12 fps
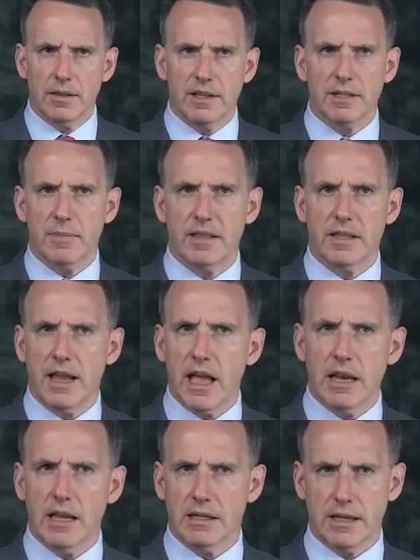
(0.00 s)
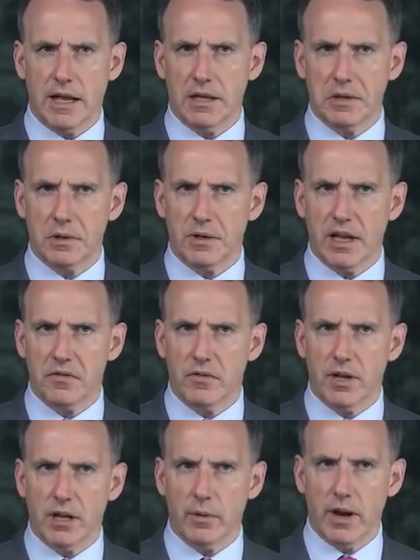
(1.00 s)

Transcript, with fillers: This meant that any Italian could get free